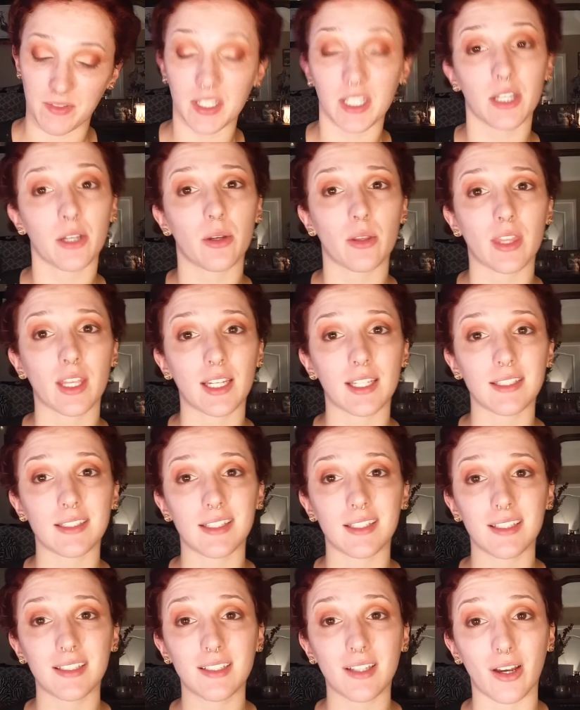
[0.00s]
video that I
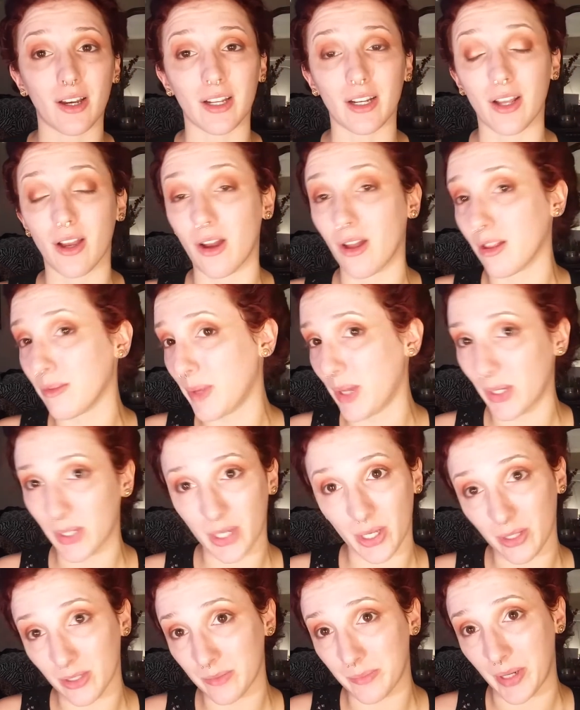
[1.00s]
did on all about
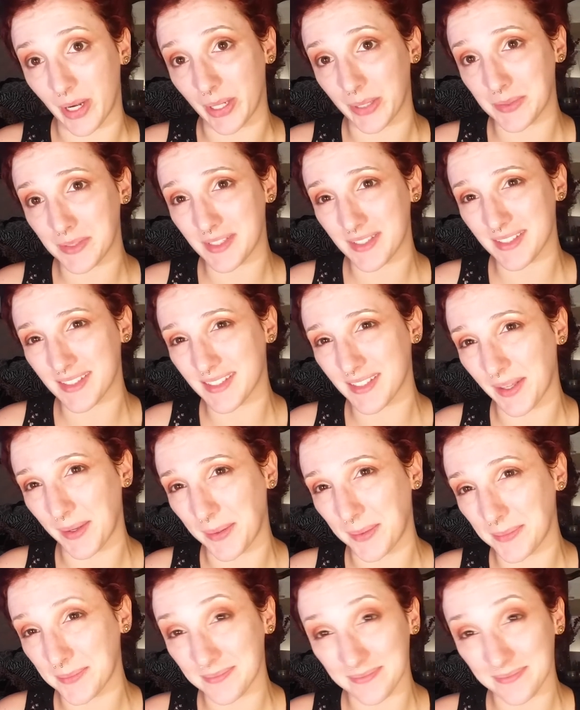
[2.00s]
colored brows. So